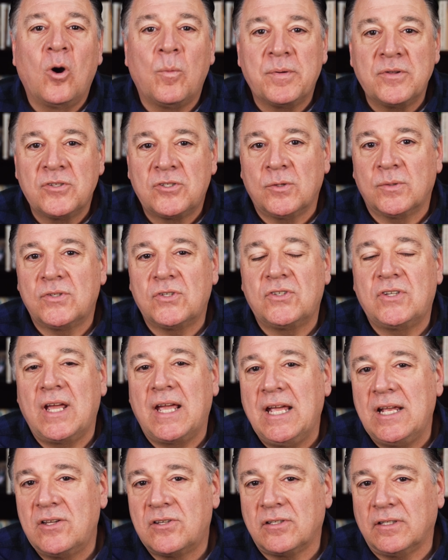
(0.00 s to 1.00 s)
opens to a
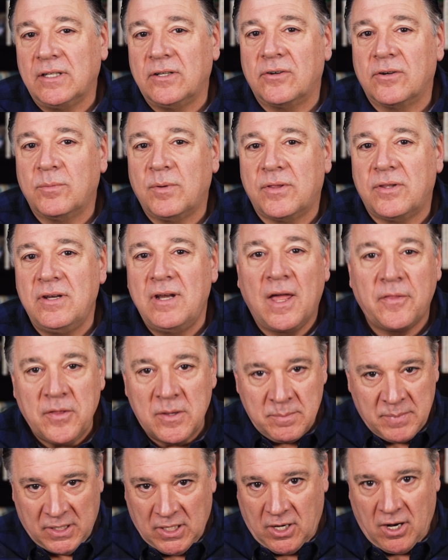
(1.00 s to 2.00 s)
stage littered with
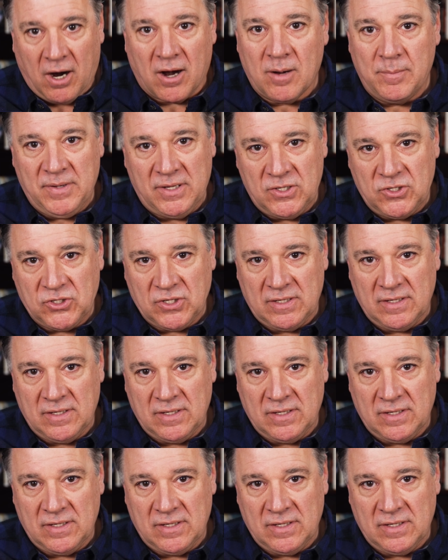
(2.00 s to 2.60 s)
nothing but garbage,